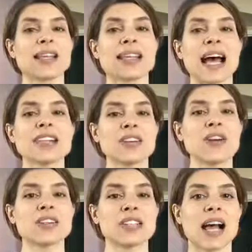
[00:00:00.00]
that's
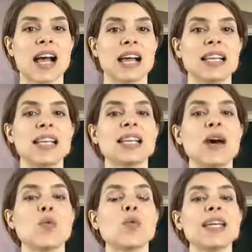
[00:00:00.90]
our sign
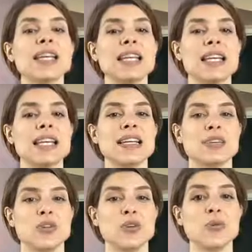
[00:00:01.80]
that we need
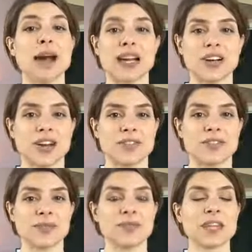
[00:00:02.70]
to back off.